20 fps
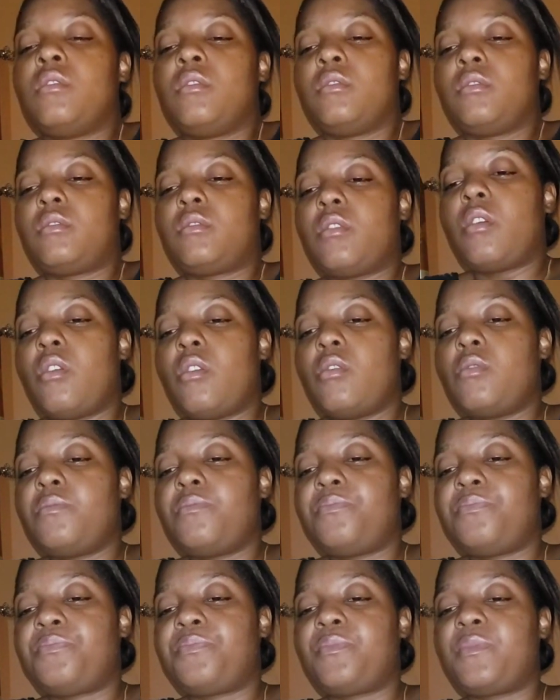So
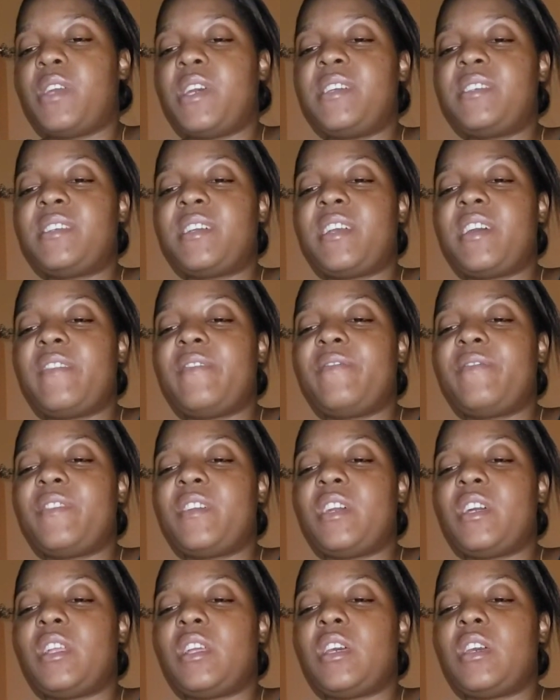then they
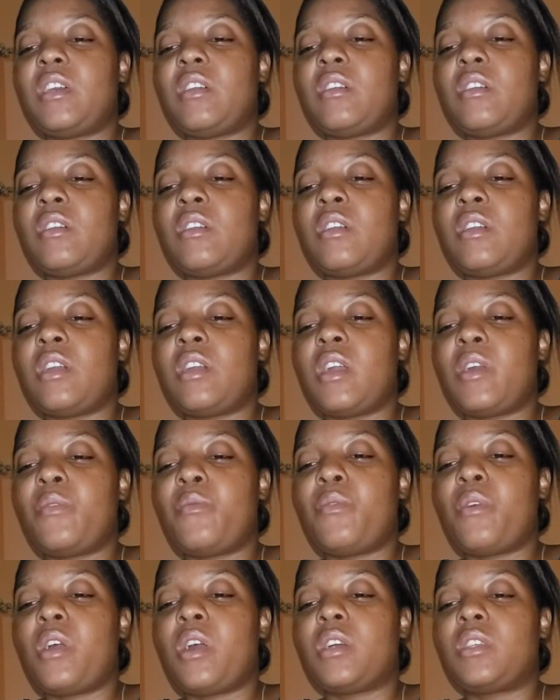feel the head
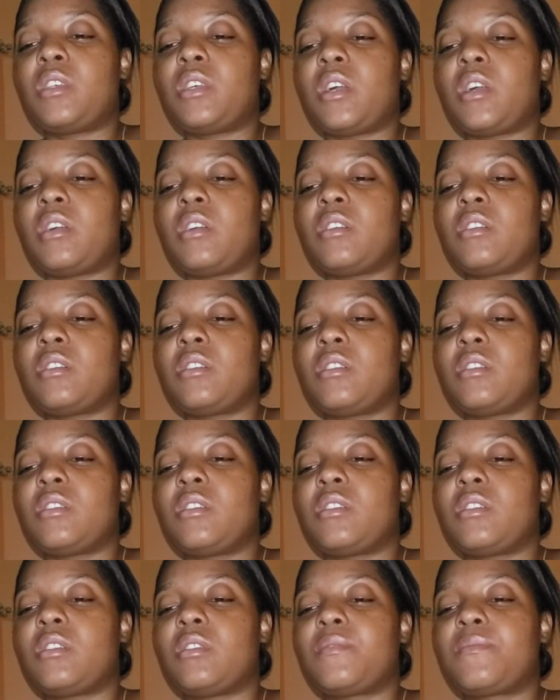water.
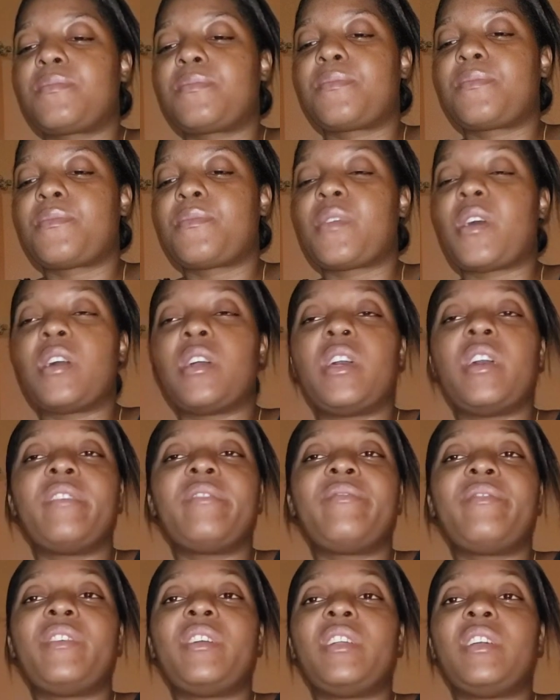They
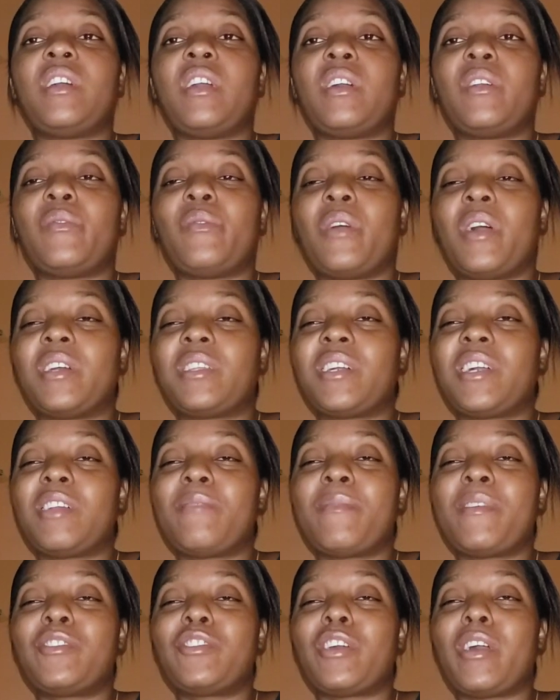feel the head water
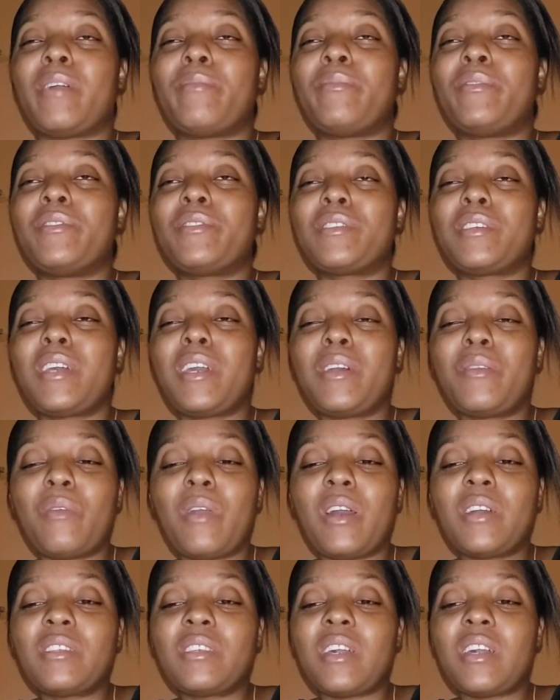and I try burst the head
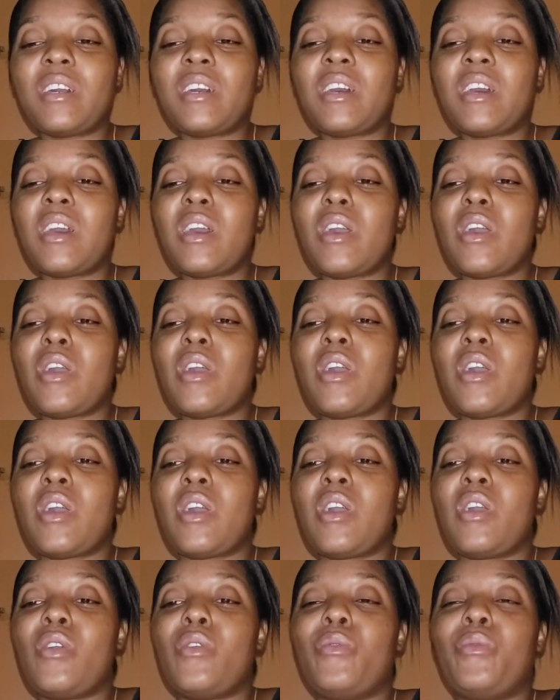water.
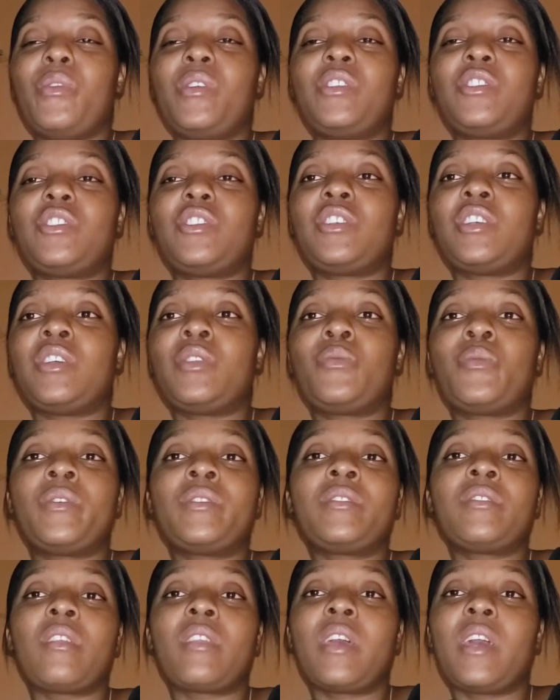Which it
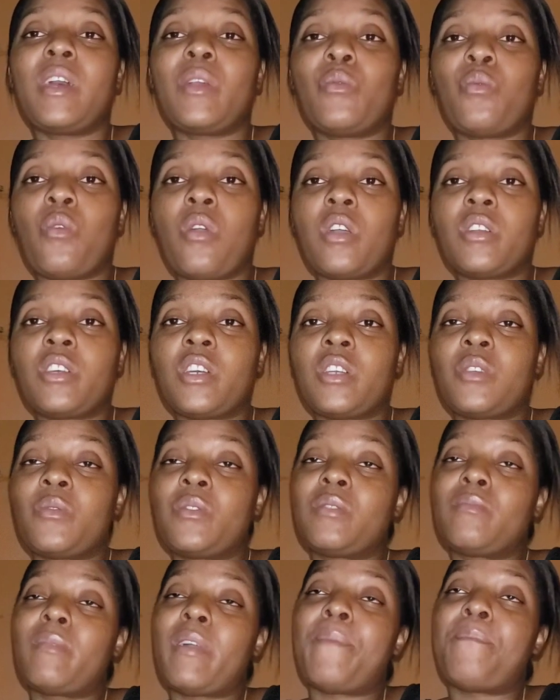wasn't the head water, it
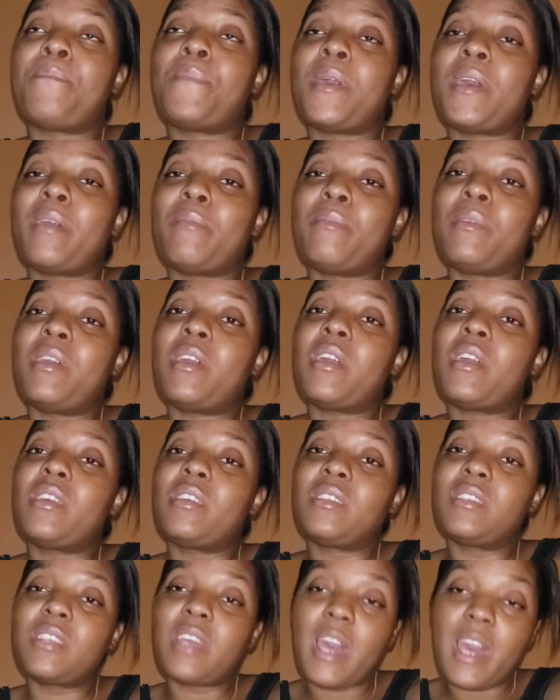was my baby's
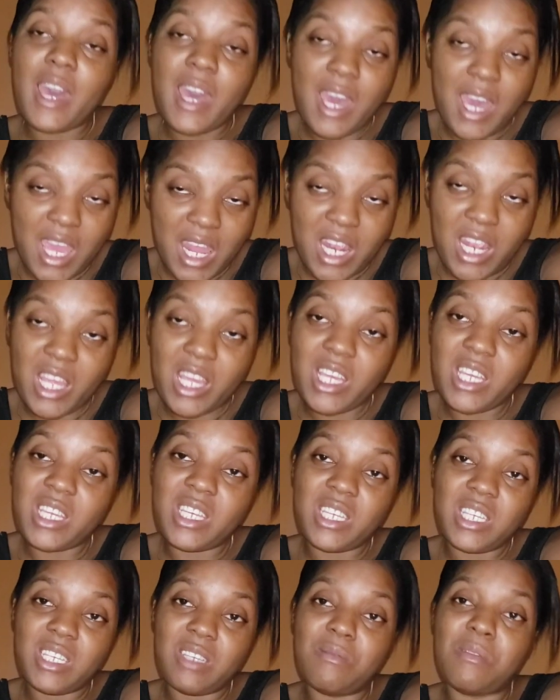head.
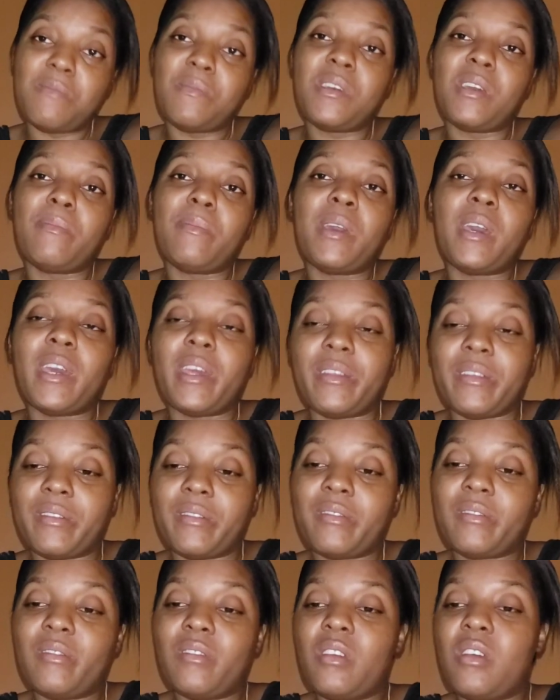The baby head.
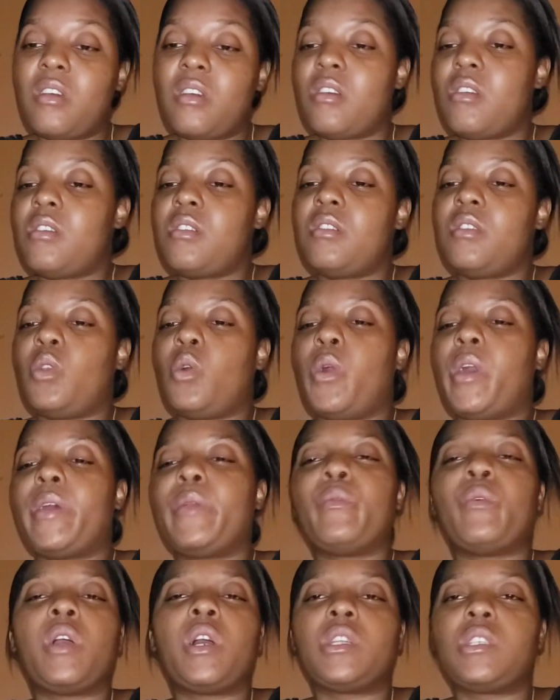No head
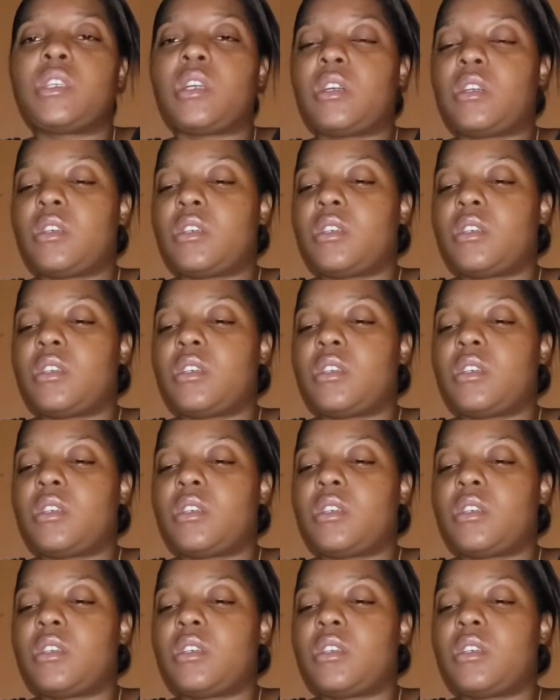water.